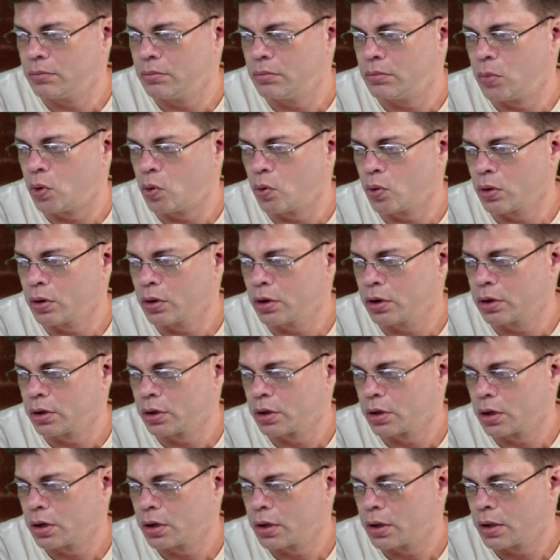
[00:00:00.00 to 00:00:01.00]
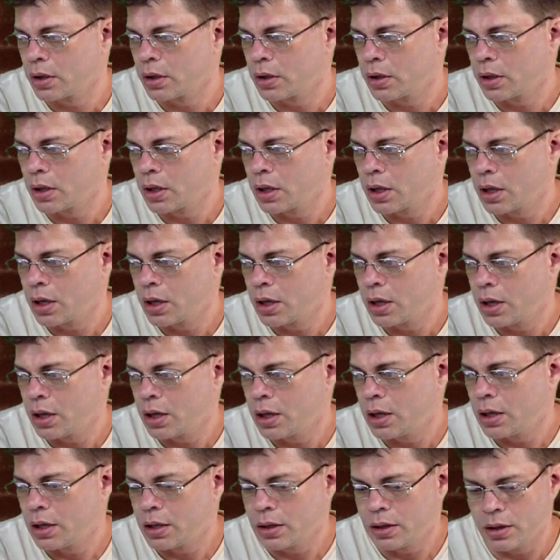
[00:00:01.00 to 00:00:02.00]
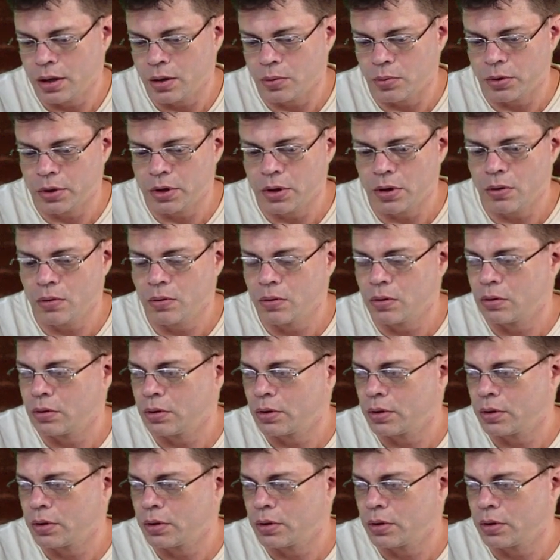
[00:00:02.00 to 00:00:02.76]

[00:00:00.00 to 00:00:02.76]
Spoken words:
more. There we go.